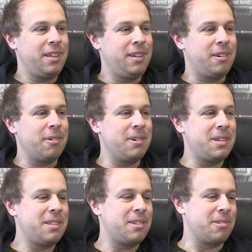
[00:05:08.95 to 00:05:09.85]
you go into
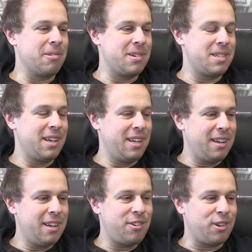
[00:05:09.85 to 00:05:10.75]
the stores, and
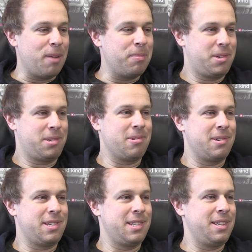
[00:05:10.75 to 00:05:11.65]
I'd shop the
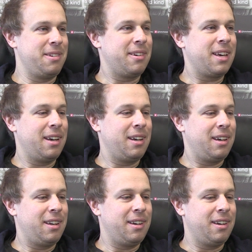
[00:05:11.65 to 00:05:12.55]
stores in the UK,
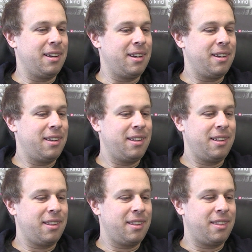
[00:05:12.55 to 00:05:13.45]
and
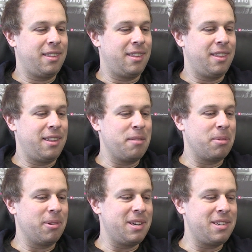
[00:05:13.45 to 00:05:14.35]
the
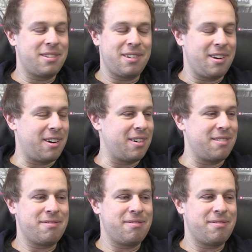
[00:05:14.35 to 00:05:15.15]
employees are,